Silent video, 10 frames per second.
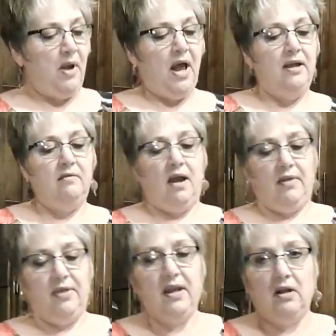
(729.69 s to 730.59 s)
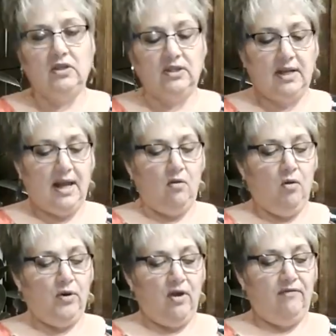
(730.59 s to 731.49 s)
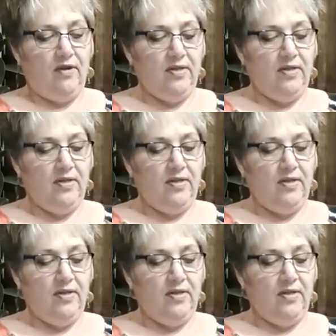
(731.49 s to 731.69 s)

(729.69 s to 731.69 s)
But I think I'll just kind of hold off